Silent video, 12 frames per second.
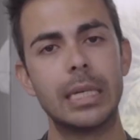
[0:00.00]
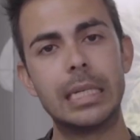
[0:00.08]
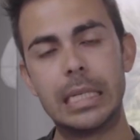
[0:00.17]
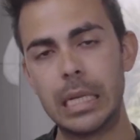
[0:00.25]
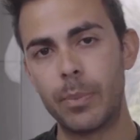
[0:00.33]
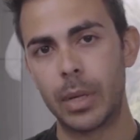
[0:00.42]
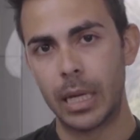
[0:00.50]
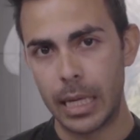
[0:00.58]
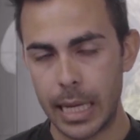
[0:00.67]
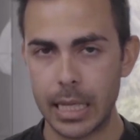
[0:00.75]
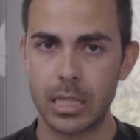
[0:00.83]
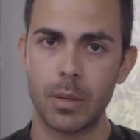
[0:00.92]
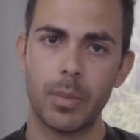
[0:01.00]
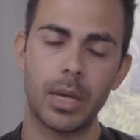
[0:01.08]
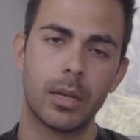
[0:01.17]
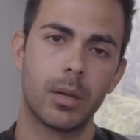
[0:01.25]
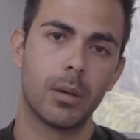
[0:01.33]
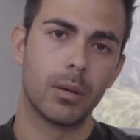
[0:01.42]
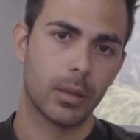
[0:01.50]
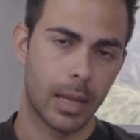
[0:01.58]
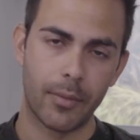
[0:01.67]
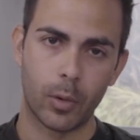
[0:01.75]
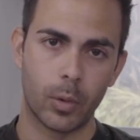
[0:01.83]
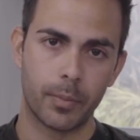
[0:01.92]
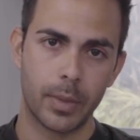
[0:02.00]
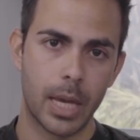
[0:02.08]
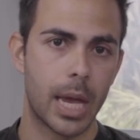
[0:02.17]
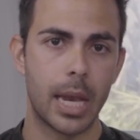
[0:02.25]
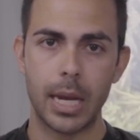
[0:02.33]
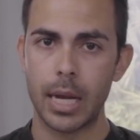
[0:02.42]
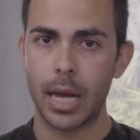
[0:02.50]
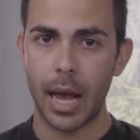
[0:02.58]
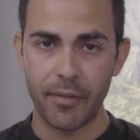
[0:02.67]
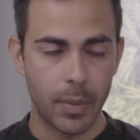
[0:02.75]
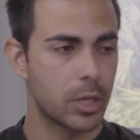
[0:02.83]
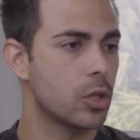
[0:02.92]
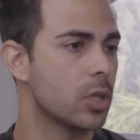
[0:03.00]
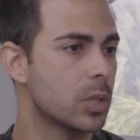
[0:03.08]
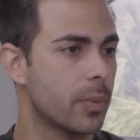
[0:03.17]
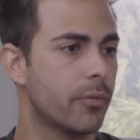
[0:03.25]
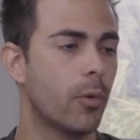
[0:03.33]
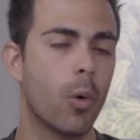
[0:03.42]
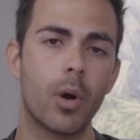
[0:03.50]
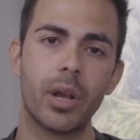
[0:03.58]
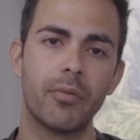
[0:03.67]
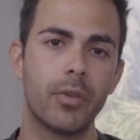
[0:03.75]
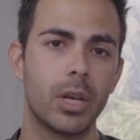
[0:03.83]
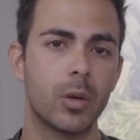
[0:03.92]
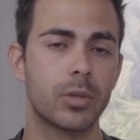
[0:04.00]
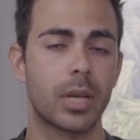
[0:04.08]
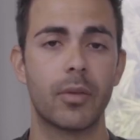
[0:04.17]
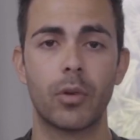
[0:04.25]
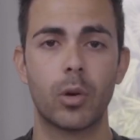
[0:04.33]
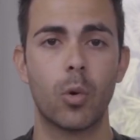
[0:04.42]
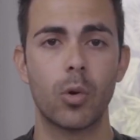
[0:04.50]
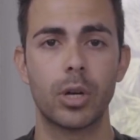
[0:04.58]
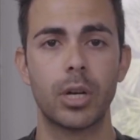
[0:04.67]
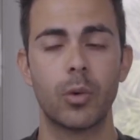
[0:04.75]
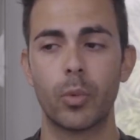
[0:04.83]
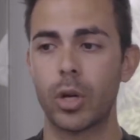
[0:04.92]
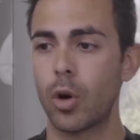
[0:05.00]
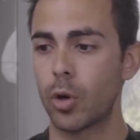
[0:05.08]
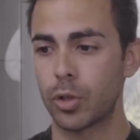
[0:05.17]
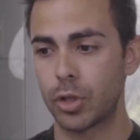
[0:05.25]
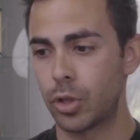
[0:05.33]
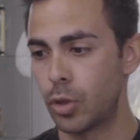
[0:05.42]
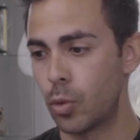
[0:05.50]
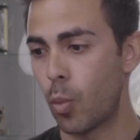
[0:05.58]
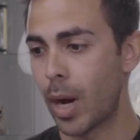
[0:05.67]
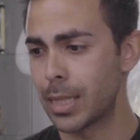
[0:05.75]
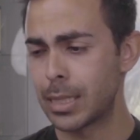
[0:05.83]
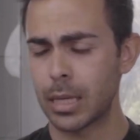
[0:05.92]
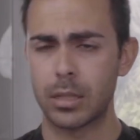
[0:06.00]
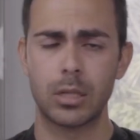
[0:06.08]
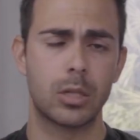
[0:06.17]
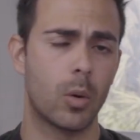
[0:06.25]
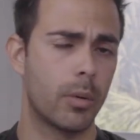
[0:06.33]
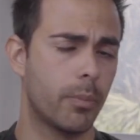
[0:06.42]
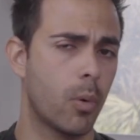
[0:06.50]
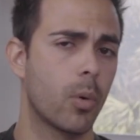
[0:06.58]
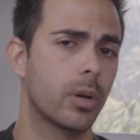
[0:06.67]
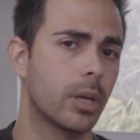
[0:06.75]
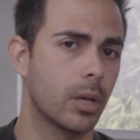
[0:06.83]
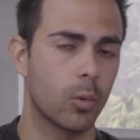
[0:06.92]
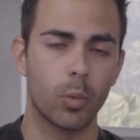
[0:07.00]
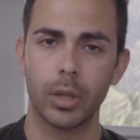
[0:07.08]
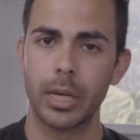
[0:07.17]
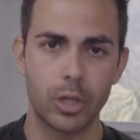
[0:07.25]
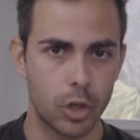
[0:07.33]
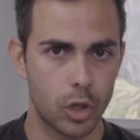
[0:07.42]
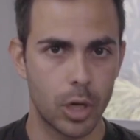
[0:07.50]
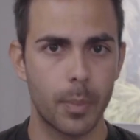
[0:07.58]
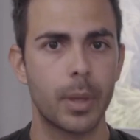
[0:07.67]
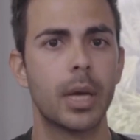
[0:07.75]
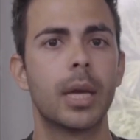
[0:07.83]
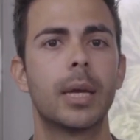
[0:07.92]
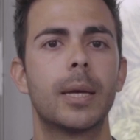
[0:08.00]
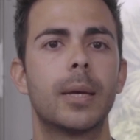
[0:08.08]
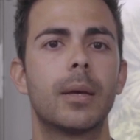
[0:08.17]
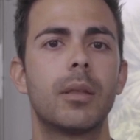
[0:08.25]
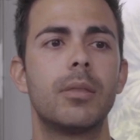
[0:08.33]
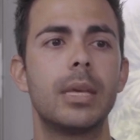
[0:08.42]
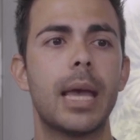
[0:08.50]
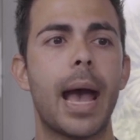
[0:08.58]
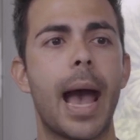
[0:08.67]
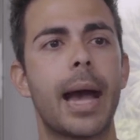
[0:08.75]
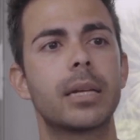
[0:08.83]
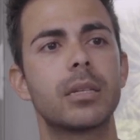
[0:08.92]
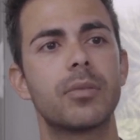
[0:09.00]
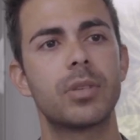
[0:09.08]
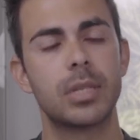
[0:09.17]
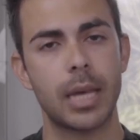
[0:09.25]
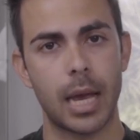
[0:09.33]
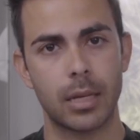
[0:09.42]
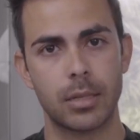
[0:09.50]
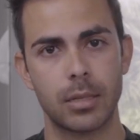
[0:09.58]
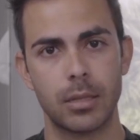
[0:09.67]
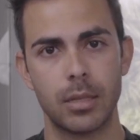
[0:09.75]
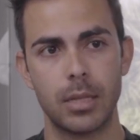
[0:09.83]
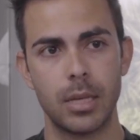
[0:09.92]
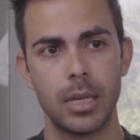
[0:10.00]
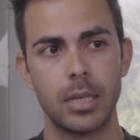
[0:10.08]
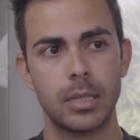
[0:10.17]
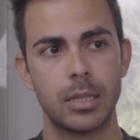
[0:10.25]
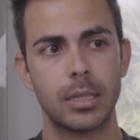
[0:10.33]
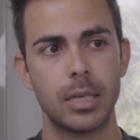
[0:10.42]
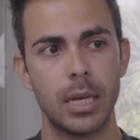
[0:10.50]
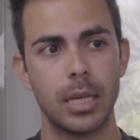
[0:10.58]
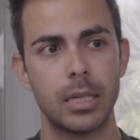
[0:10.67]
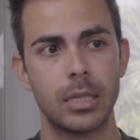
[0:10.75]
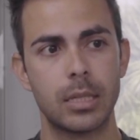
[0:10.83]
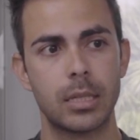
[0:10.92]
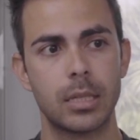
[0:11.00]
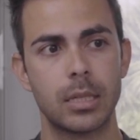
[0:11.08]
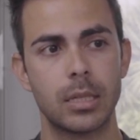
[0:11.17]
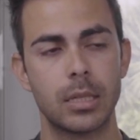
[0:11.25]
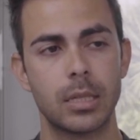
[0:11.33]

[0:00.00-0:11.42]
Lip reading: deep, intimate level. And I've mentioned this before in videos that I've recorded in regards to why sex is so important in a relationship. The act of sex is